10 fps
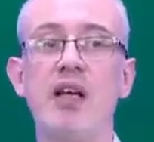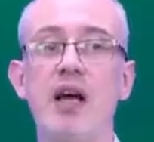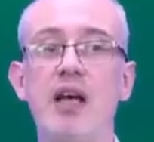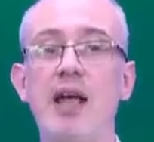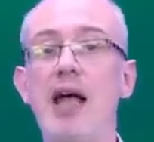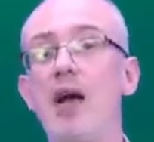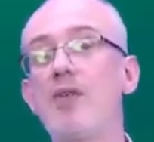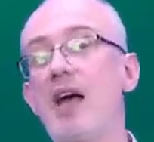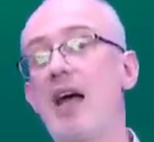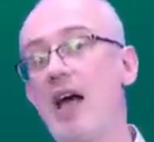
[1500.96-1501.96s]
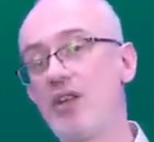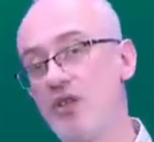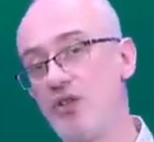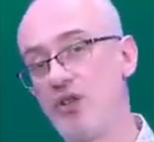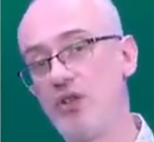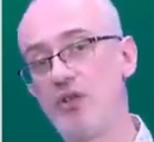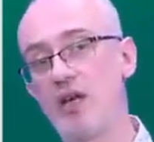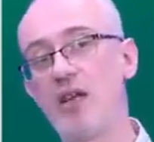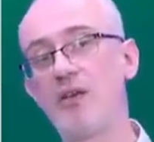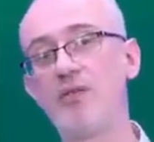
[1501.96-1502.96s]
and how their attitude
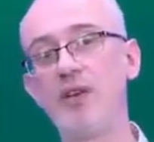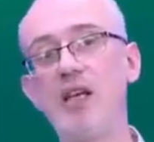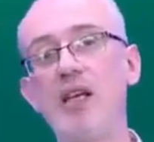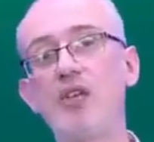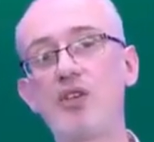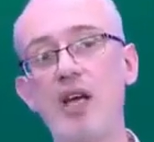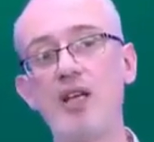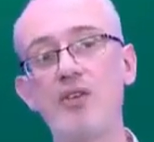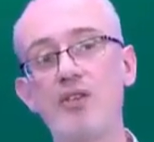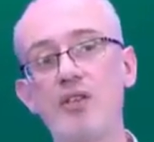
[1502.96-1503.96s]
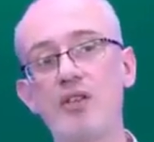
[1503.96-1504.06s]
and feeling changed.